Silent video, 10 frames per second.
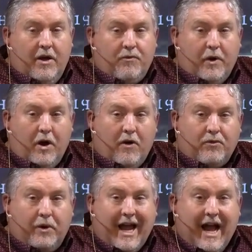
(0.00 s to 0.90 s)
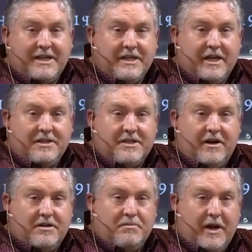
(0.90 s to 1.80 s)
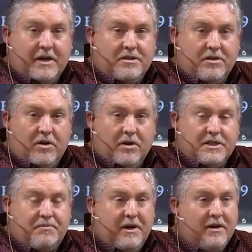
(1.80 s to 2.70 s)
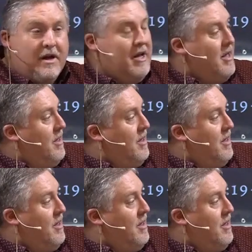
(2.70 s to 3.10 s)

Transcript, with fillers: if we overreact against charismatics on the Holy Spirit,